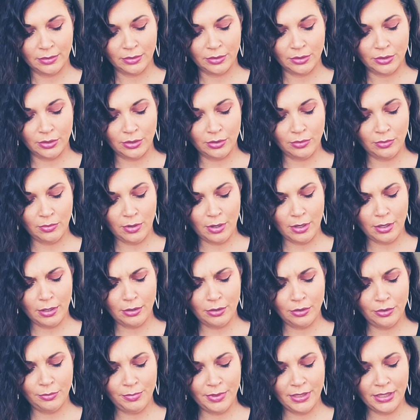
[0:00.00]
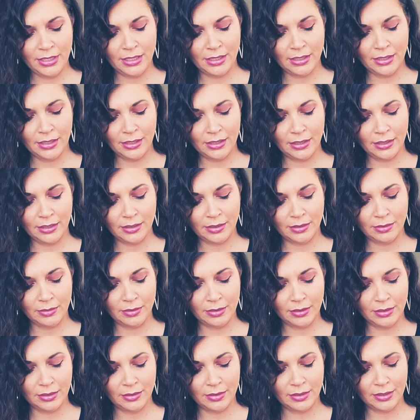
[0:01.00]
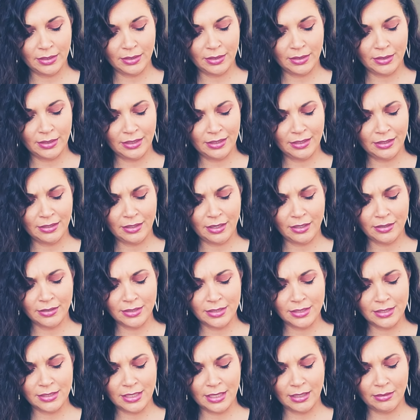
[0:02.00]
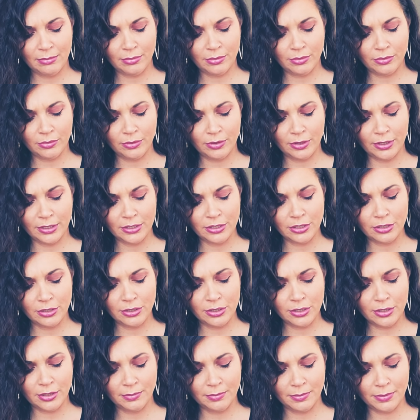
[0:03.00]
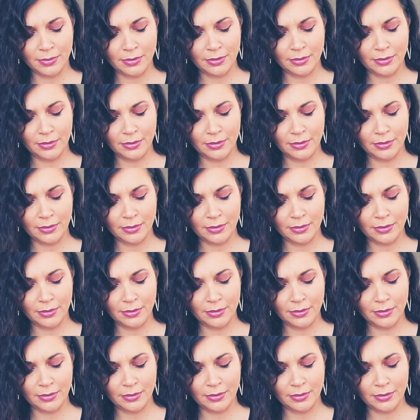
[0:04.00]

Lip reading: Do you want a new beginning in an unstable relationship?